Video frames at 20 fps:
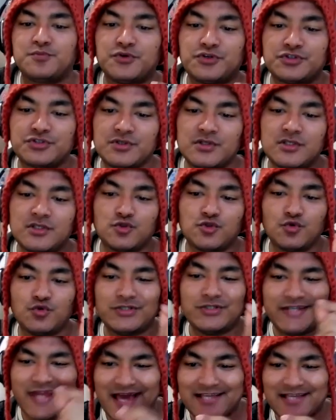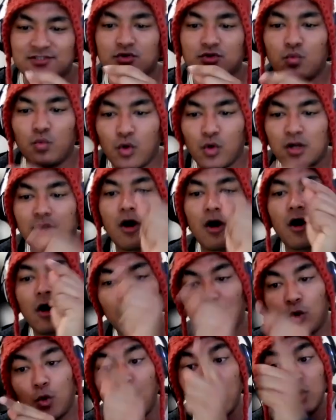person to dash the world
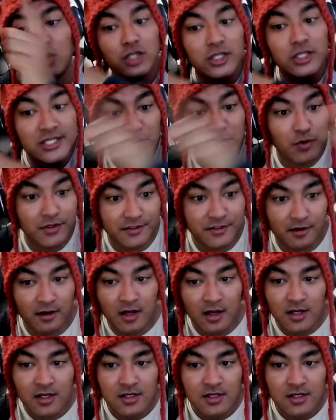along the equator.